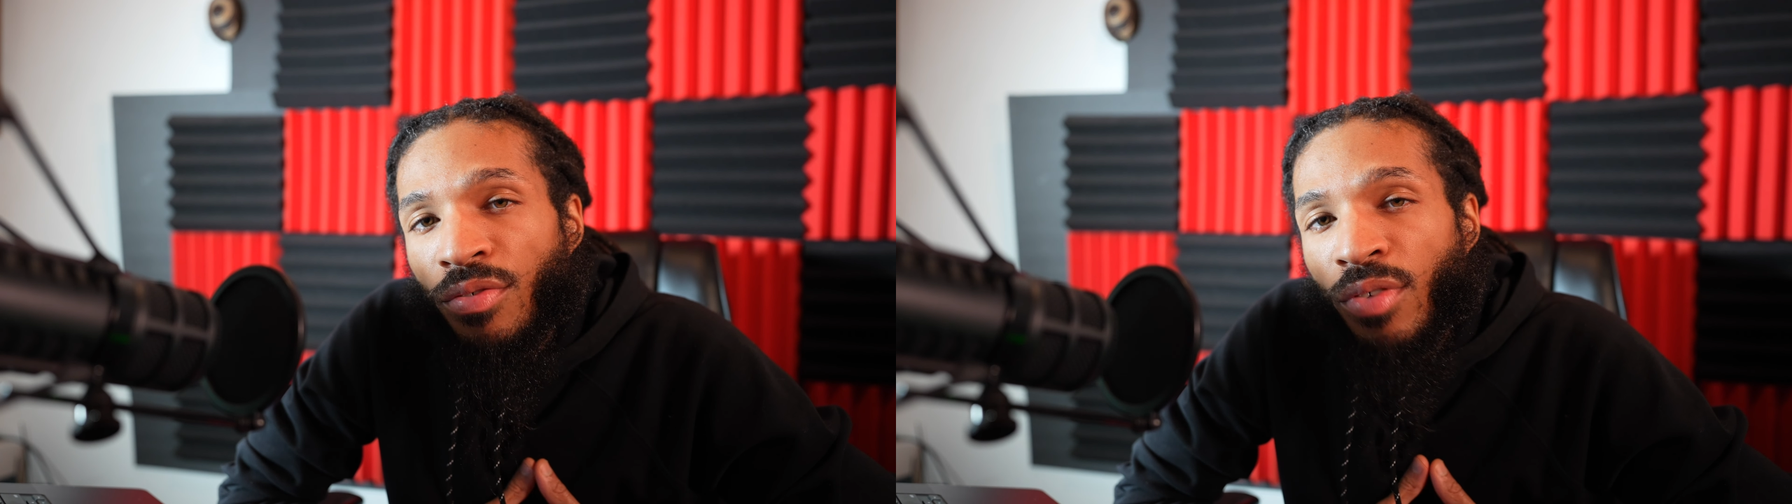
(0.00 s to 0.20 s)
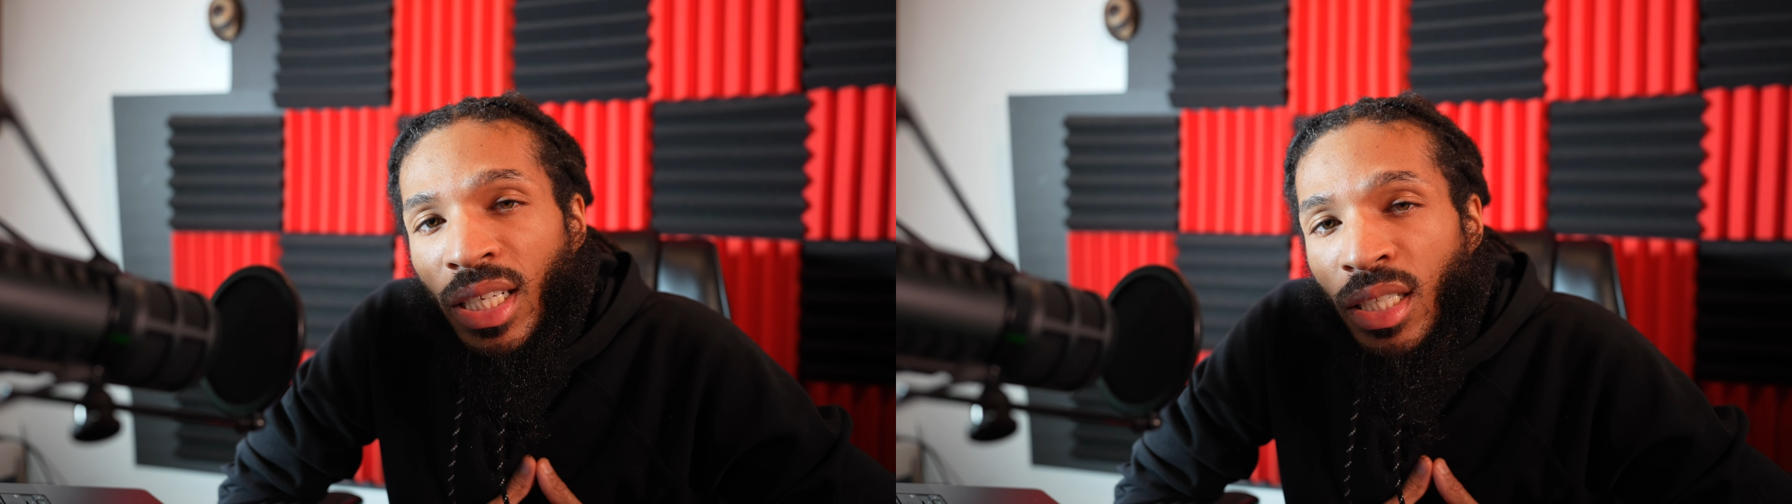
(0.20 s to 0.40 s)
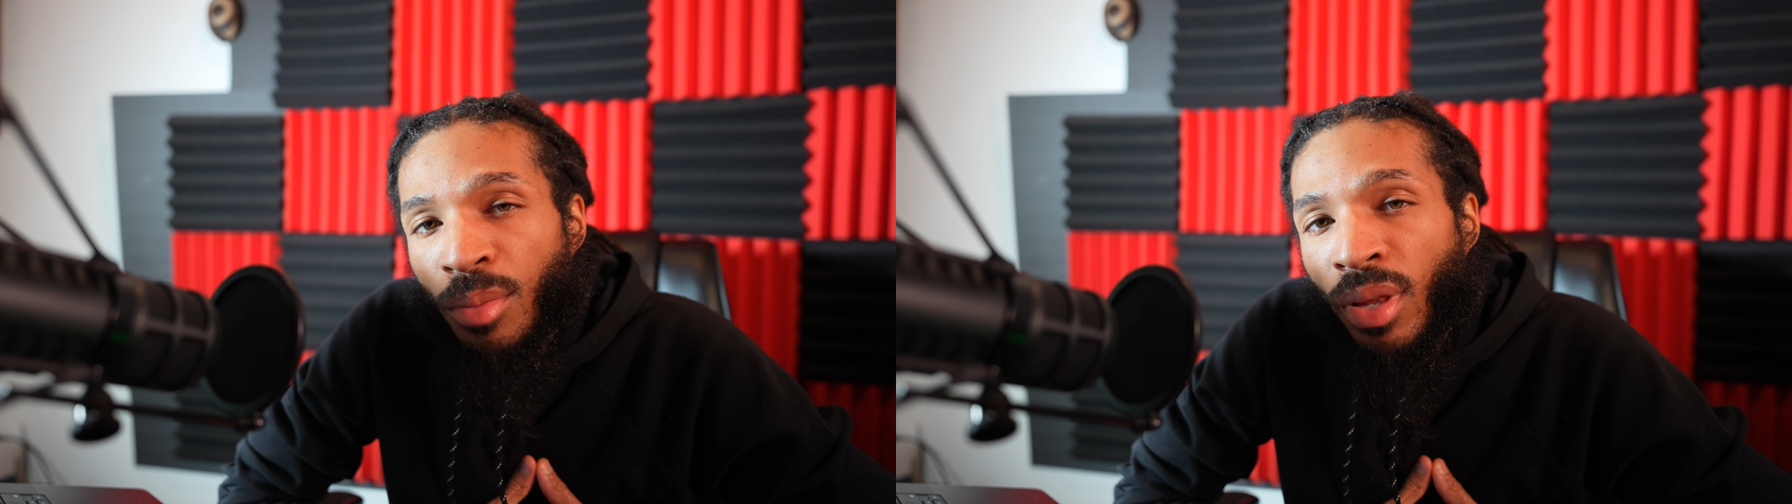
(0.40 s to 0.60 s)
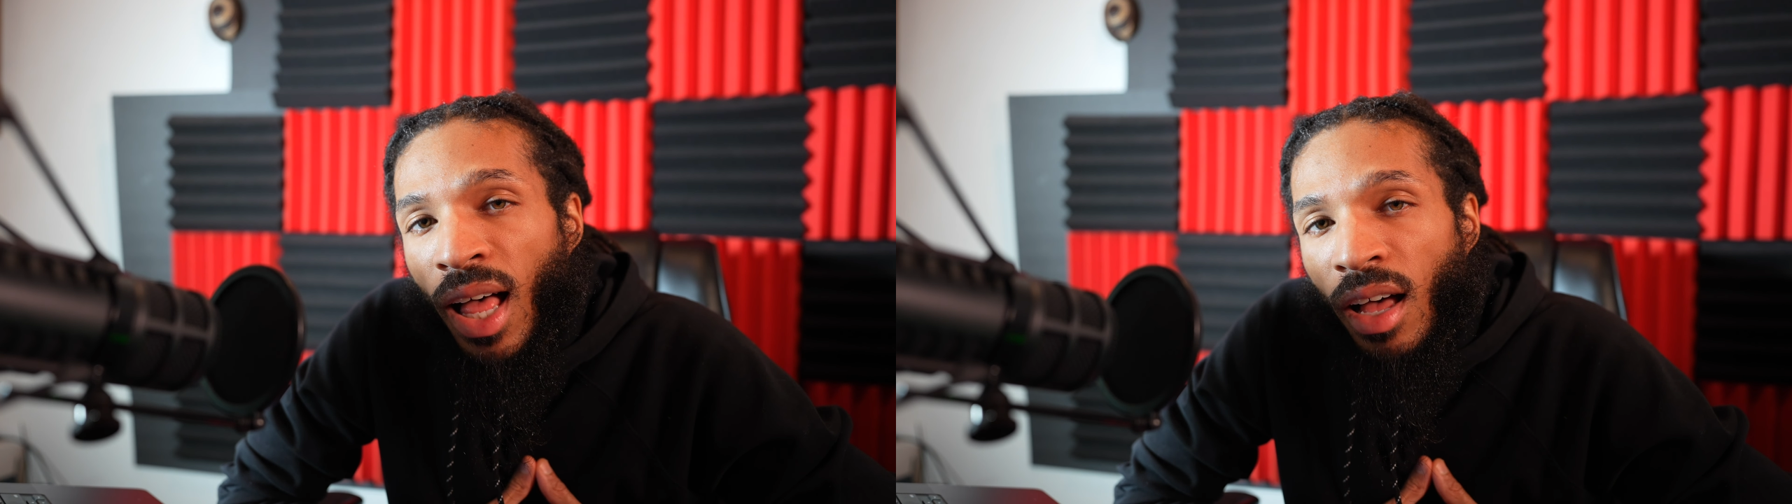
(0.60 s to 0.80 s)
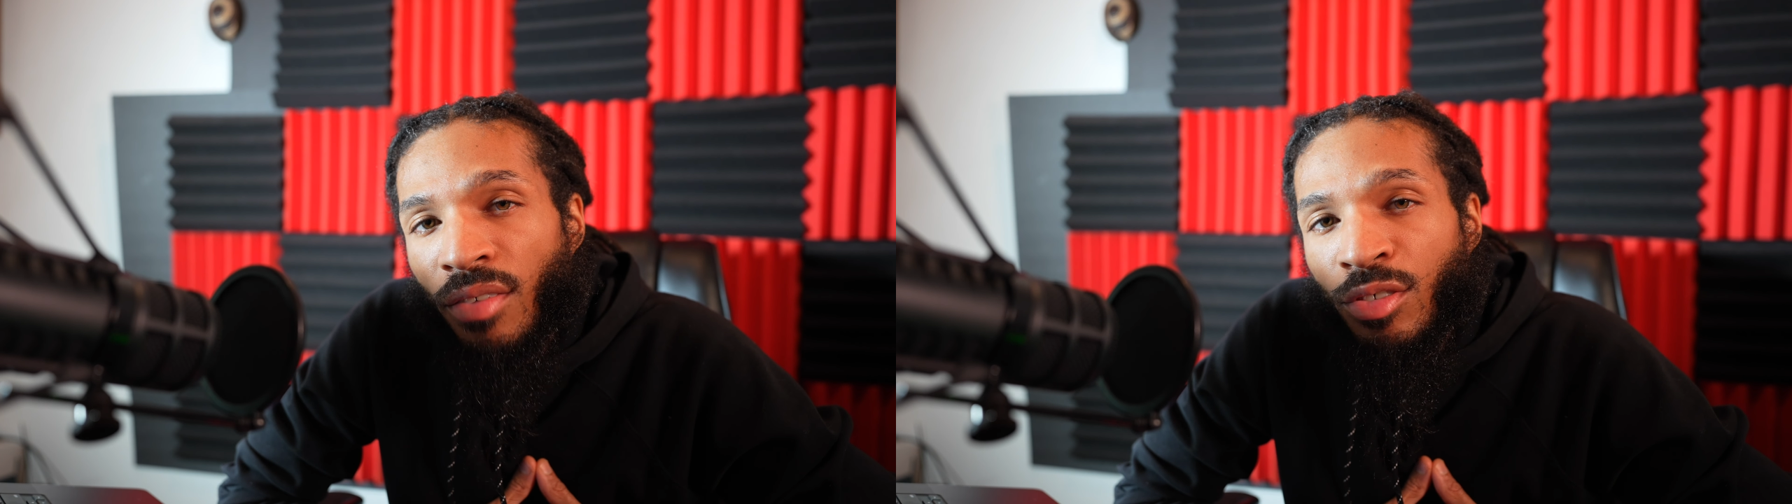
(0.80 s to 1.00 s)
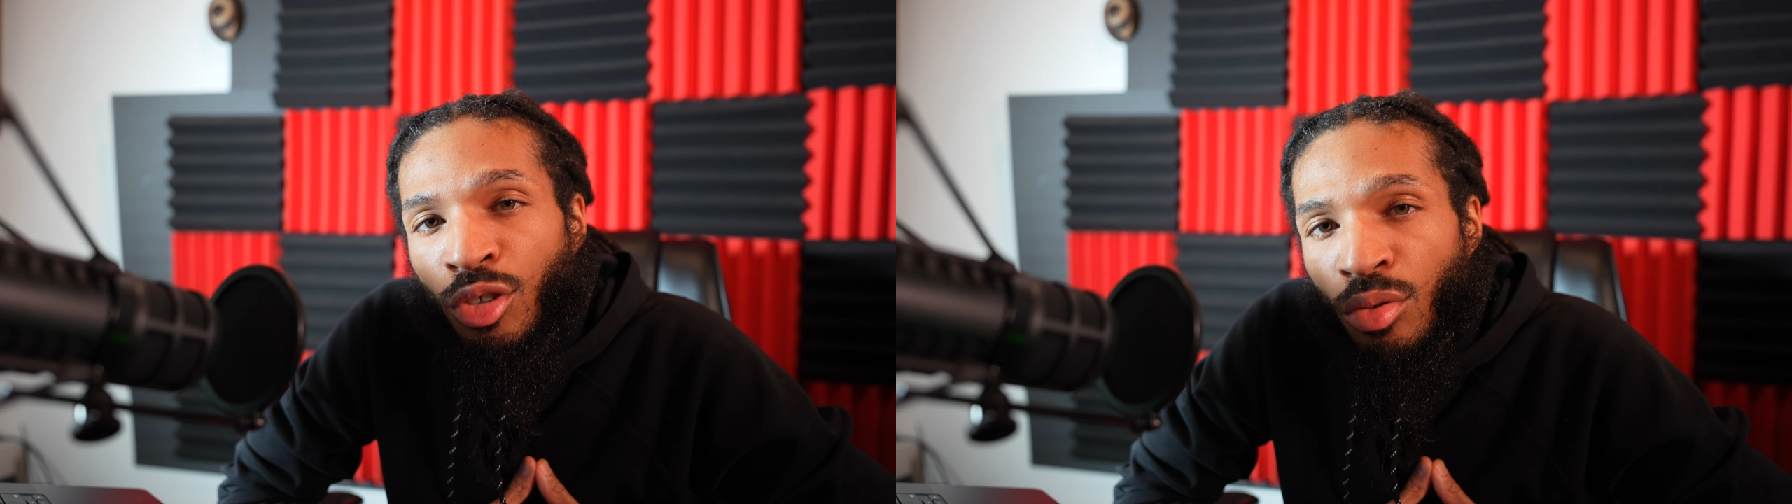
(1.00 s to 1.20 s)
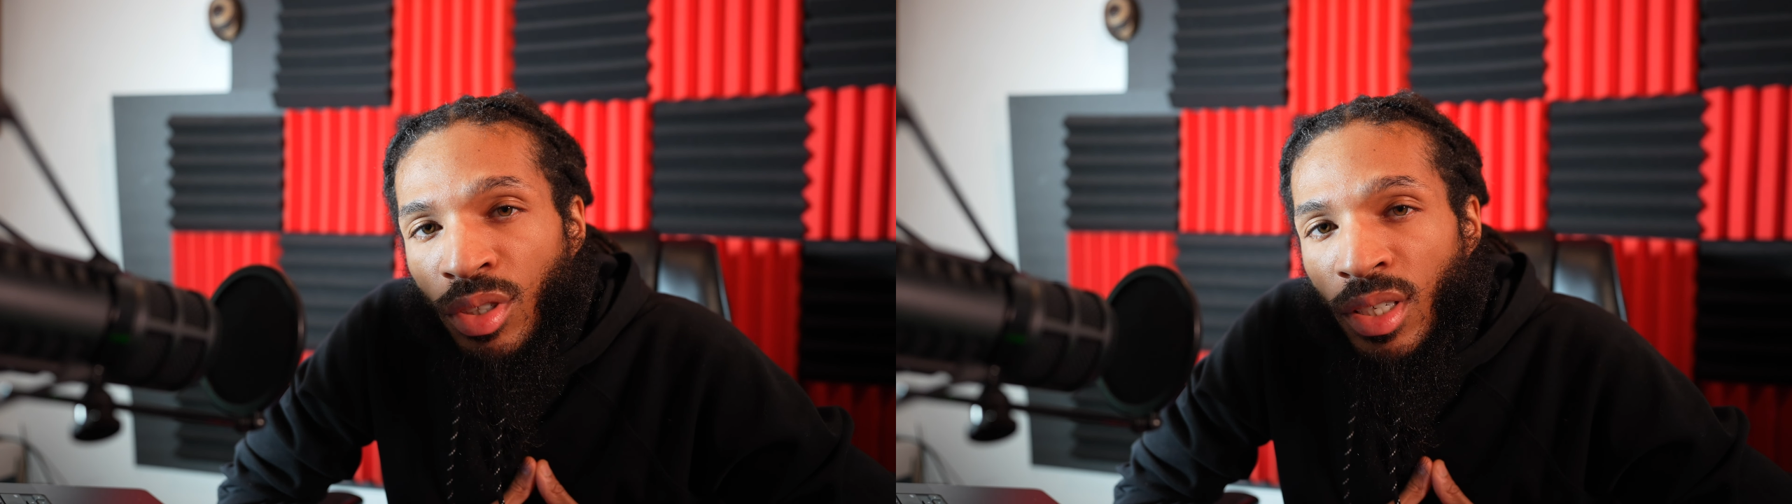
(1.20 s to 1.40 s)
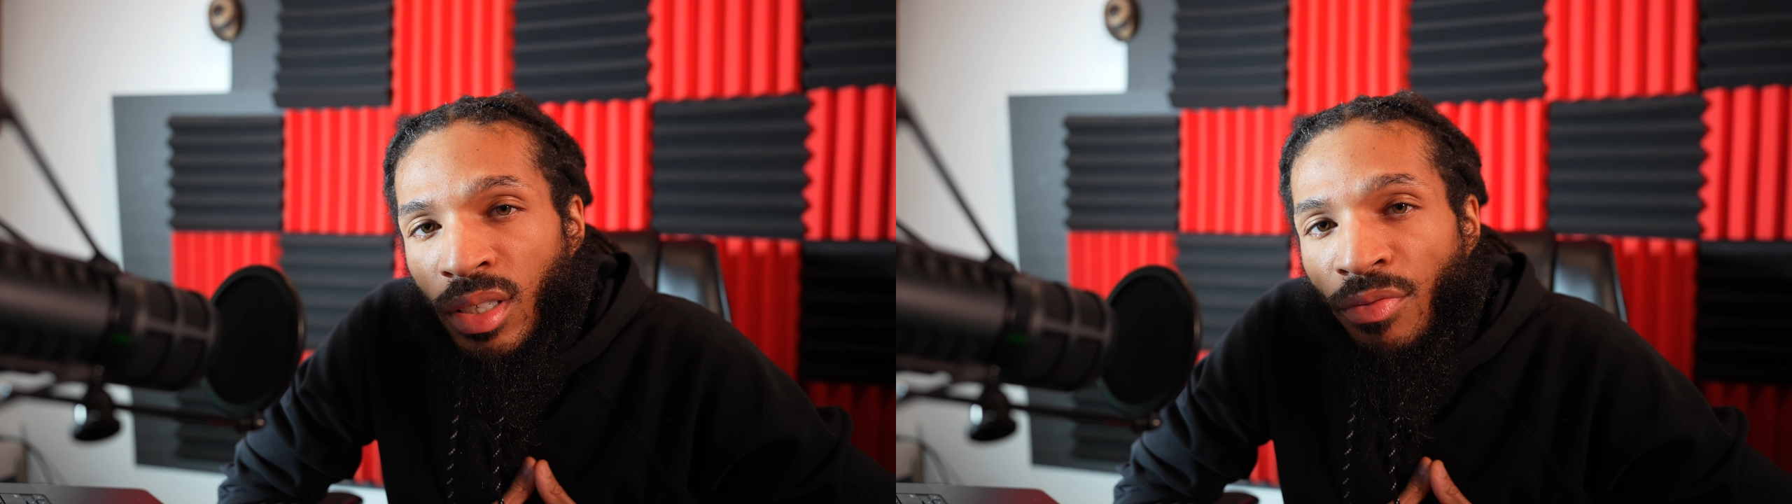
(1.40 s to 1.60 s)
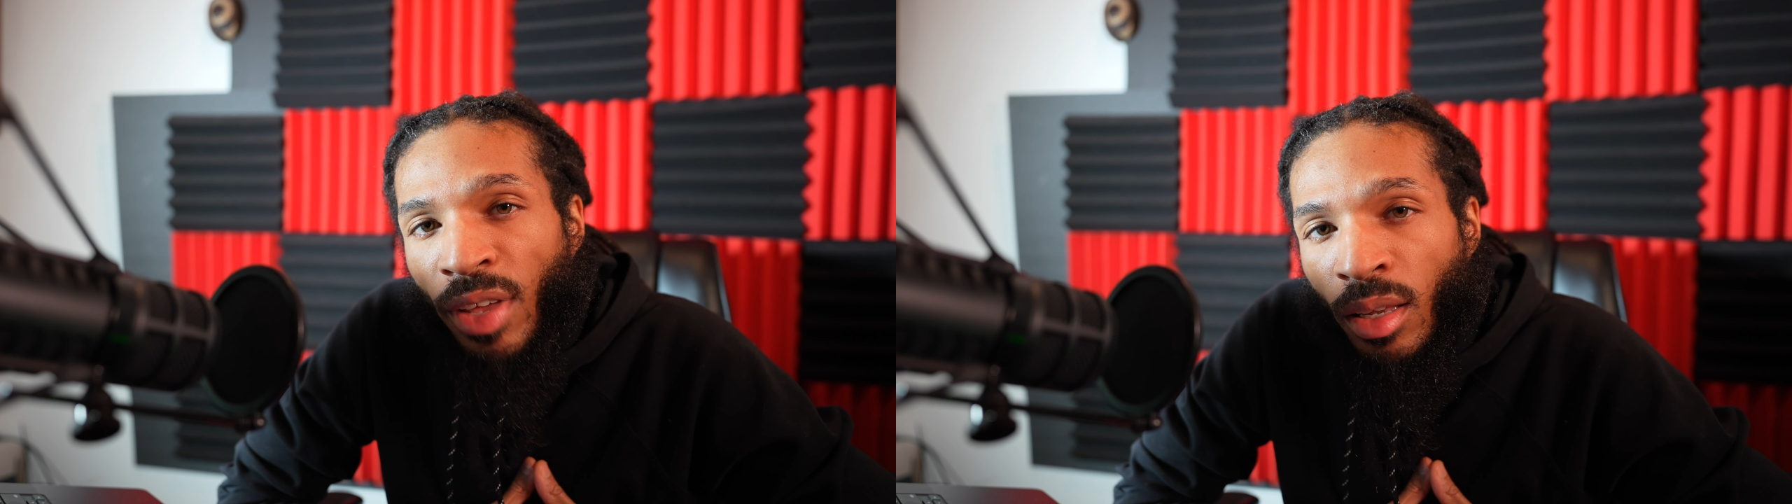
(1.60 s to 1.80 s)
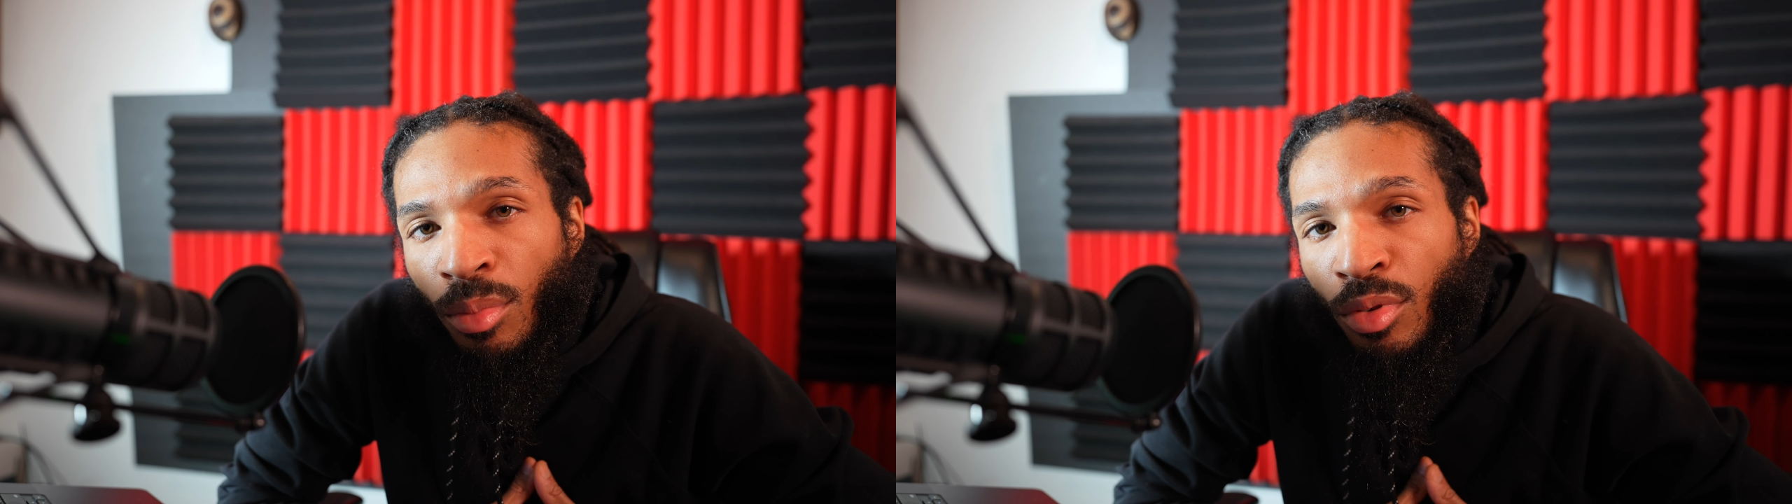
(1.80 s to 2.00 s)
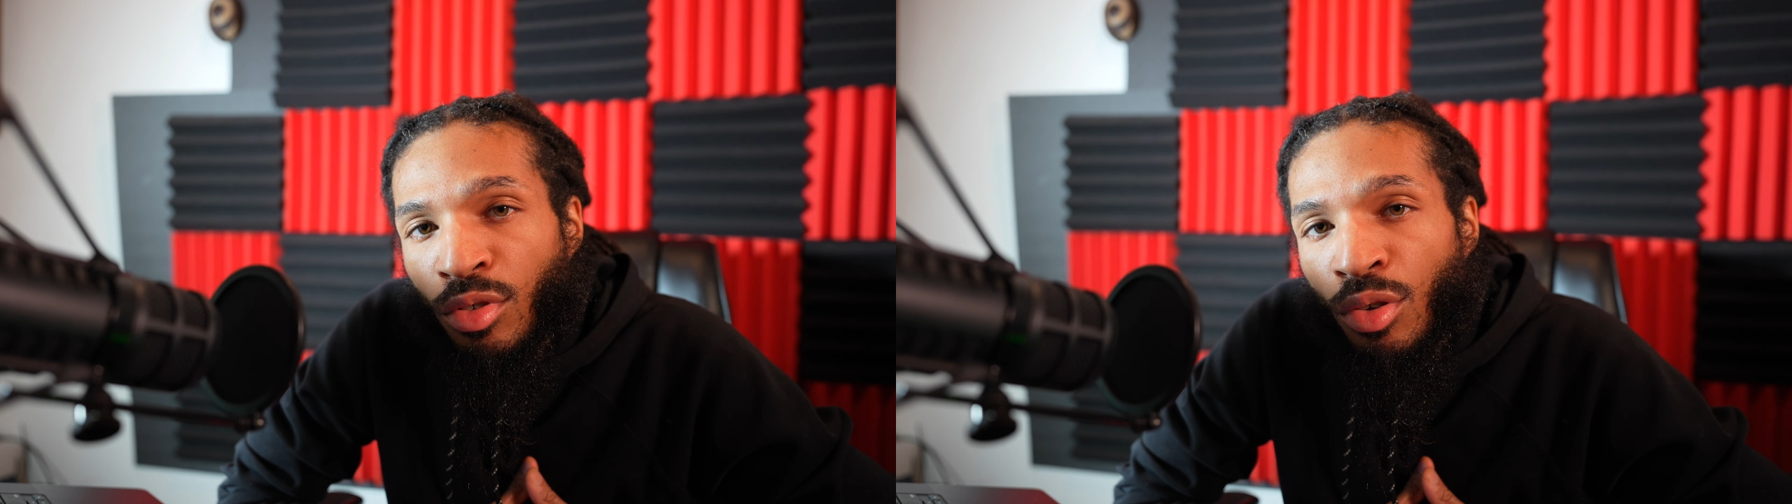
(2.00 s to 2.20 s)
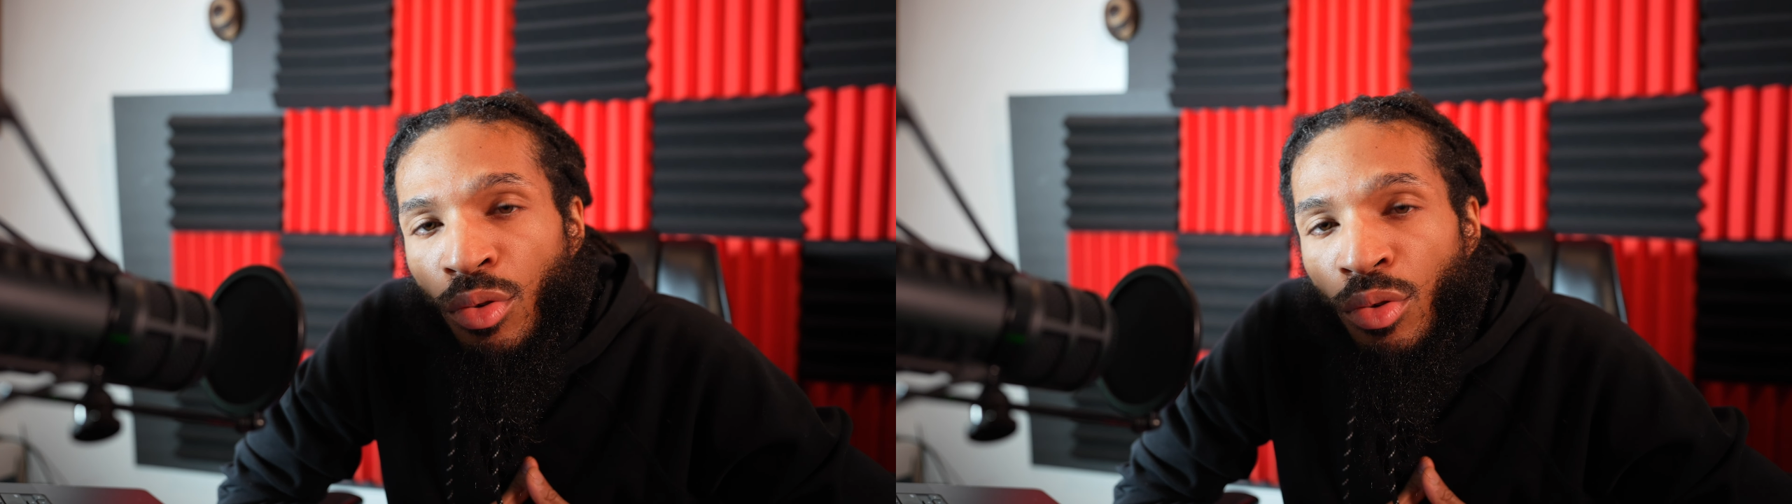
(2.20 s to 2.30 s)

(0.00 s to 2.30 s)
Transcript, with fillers: fresh supply of juice is available to